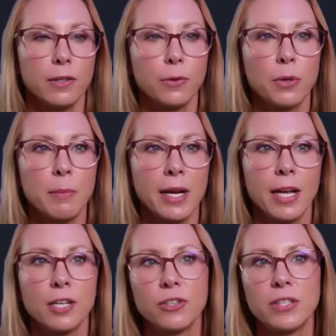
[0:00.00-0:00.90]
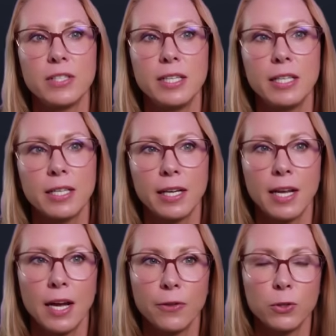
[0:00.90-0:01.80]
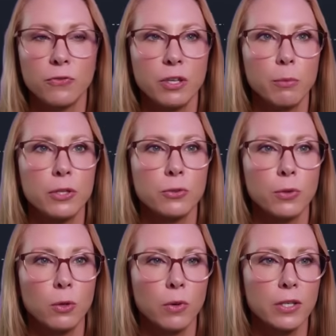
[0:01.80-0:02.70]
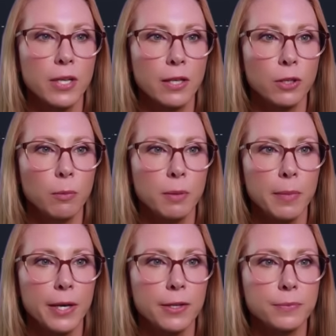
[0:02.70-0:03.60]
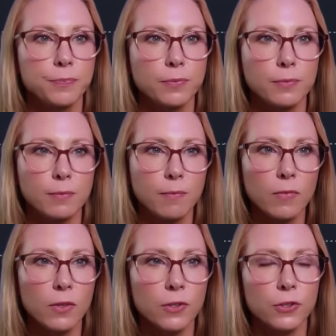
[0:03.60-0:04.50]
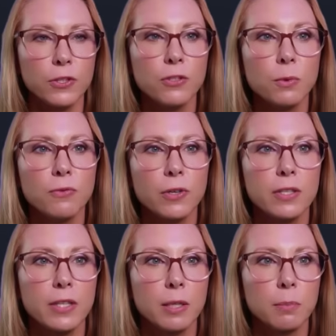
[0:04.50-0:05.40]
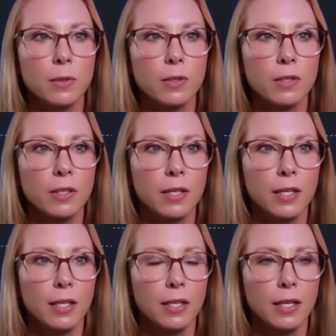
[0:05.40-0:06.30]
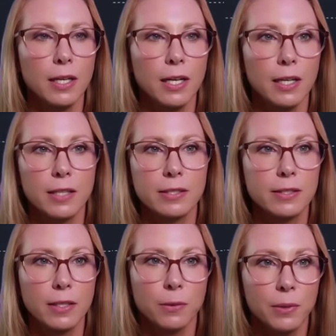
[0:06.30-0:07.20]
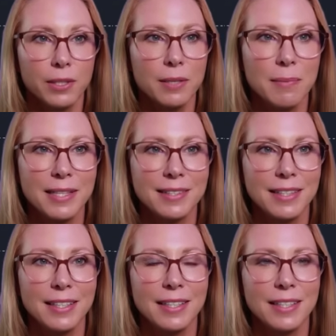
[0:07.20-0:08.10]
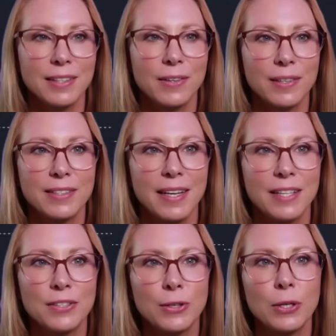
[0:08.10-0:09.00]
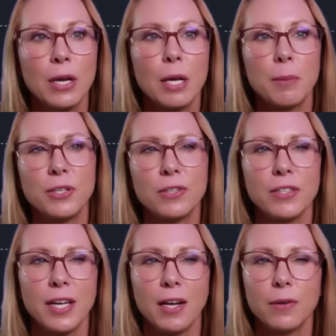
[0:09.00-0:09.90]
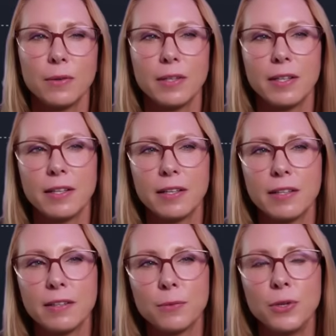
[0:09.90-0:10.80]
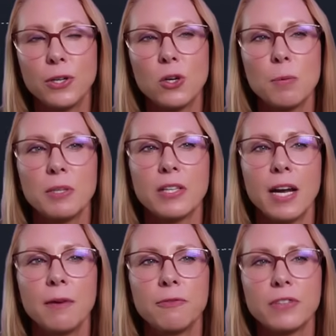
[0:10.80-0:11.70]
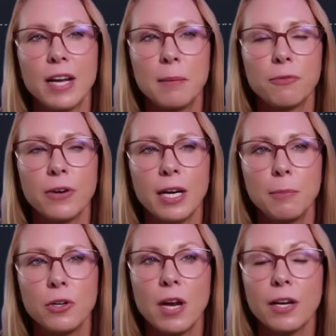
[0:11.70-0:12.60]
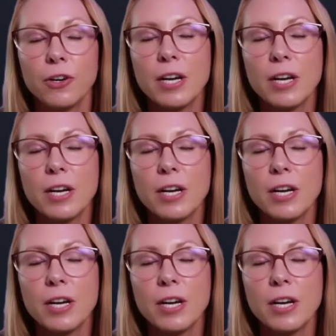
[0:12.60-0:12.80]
we might actually see kind of how those FIBWITs would have worked out a little bit better. So this one, for example, is still really messy and hard to enter. But do you see how when you go up a time frame, you're going to